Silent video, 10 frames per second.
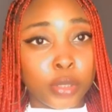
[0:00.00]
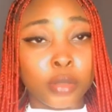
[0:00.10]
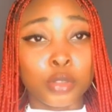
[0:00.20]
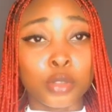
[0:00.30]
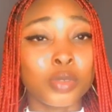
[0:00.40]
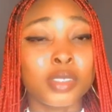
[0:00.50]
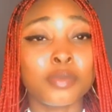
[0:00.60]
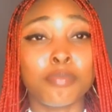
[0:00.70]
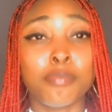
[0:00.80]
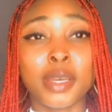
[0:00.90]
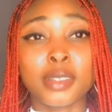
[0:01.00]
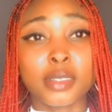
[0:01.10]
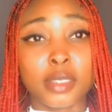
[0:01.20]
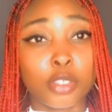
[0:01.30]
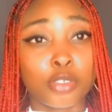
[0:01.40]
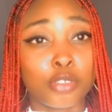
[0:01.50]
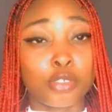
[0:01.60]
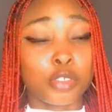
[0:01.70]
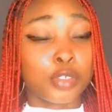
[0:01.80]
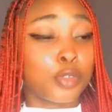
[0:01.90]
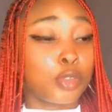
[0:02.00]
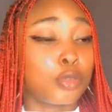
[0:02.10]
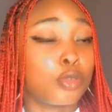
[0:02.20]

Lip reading: So the best things is just for you to